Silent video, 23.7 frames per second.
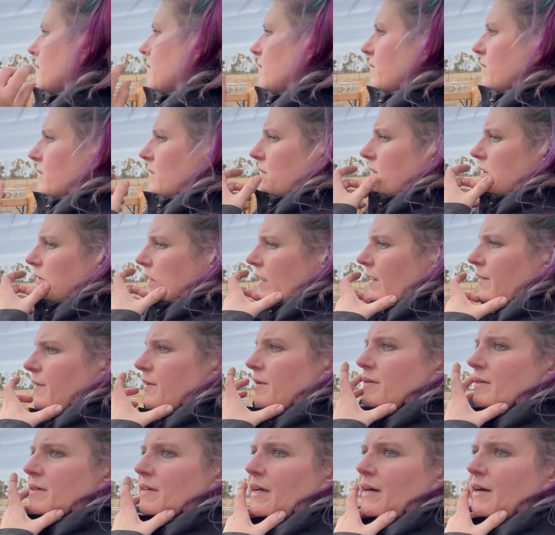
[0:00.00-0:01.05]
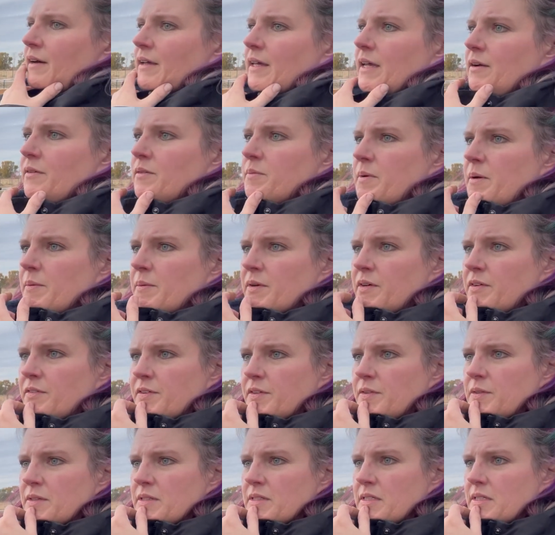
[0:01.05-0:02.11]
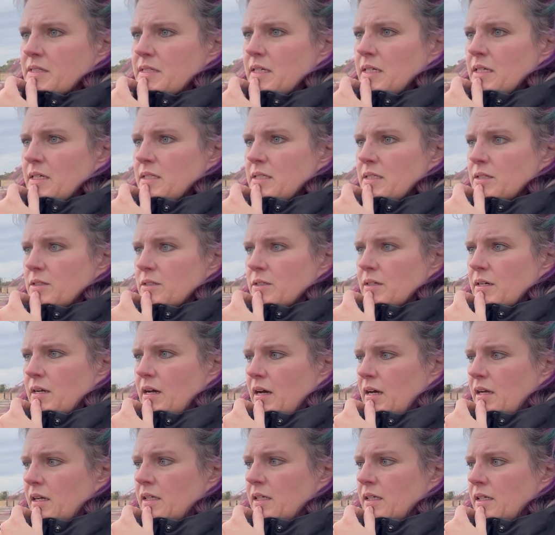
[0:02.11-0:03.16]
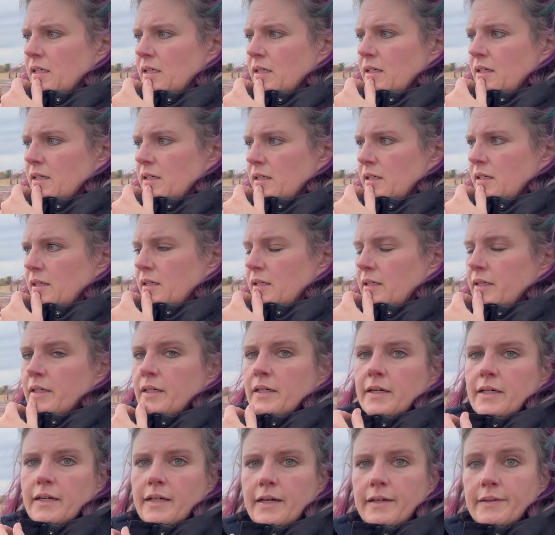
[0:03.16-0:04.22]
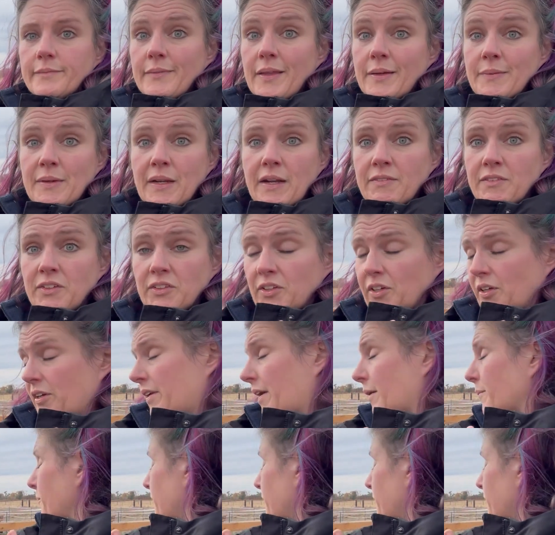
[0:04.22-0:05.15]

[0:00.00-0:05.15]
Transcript: oh, now I can't remember if it was 6 or 9. I'm gonna have to look it up.